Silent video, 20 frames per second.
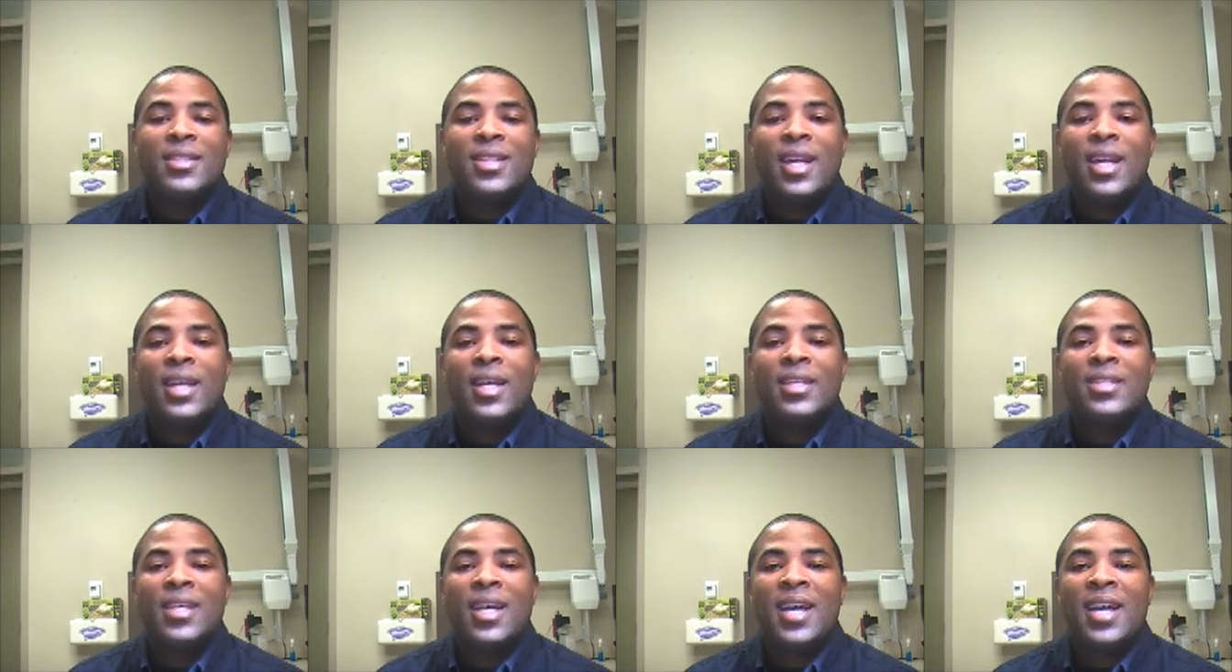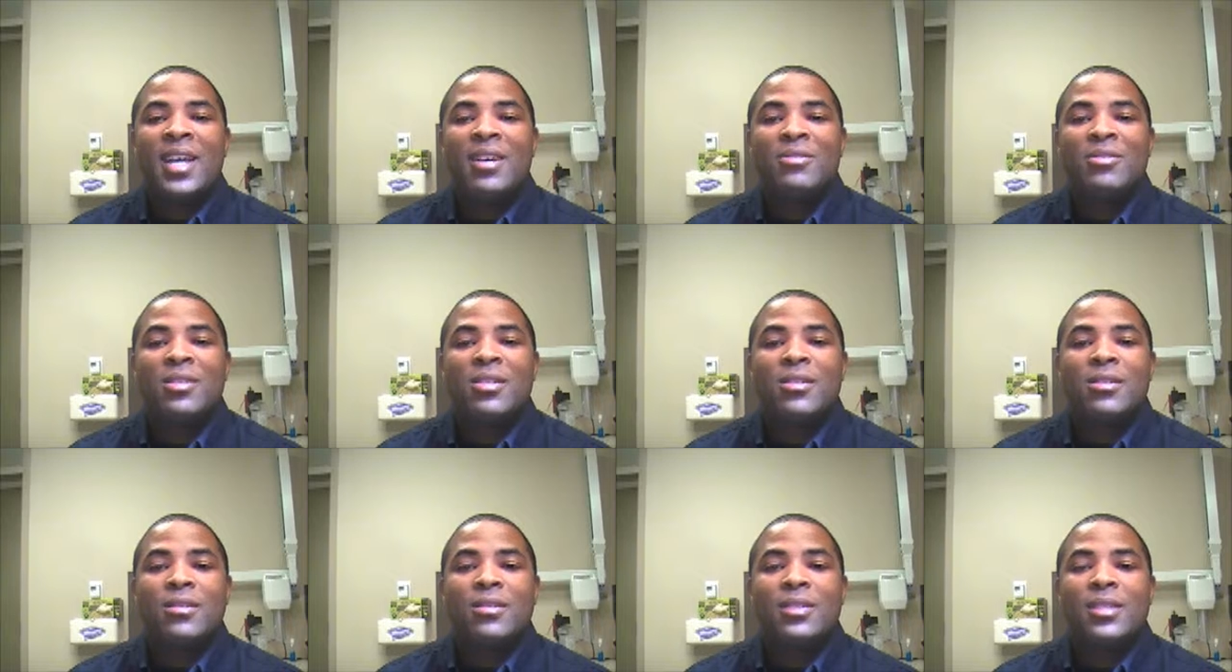I guess I have
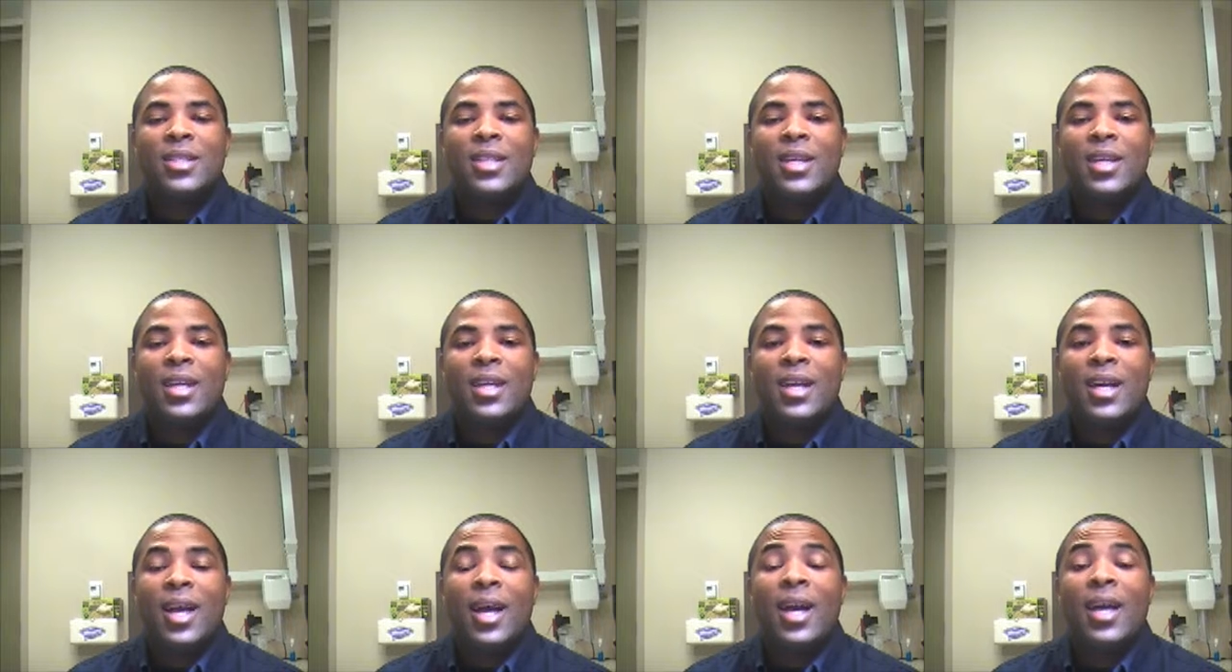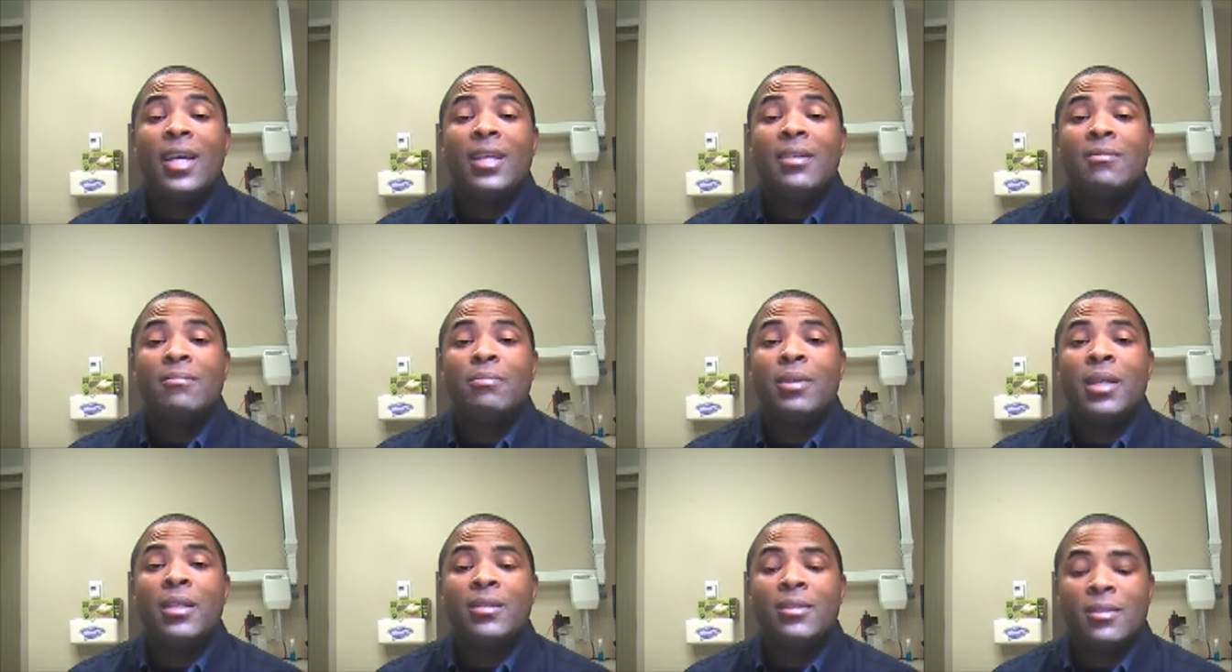to.
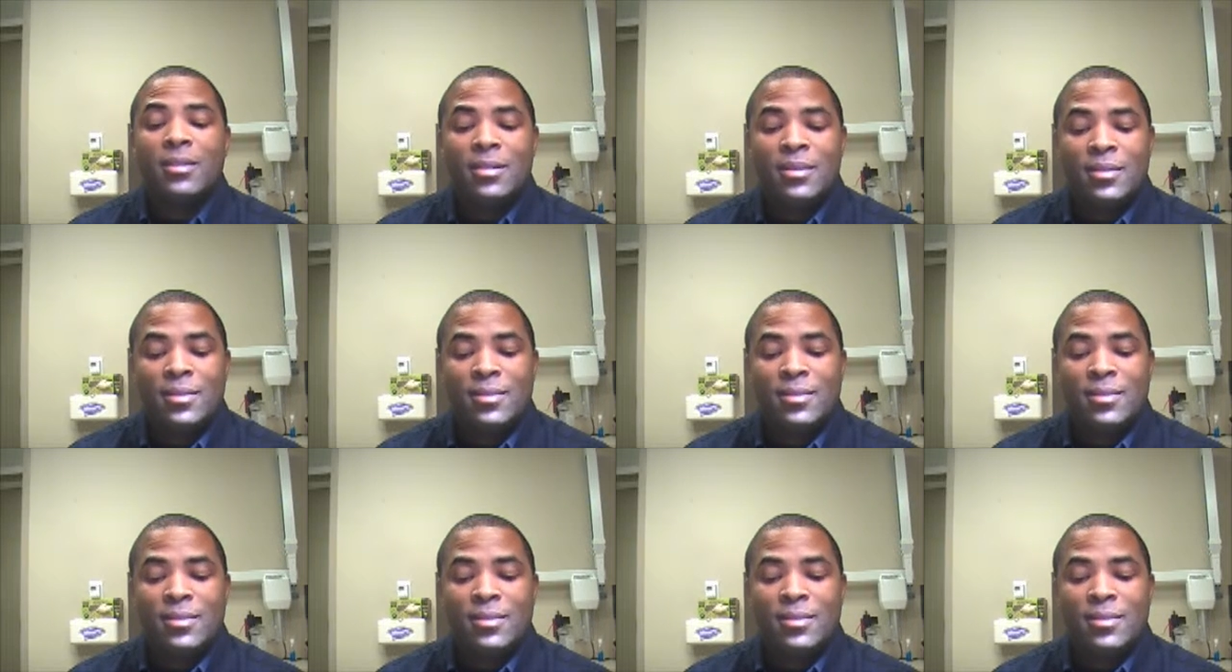Alright, peace.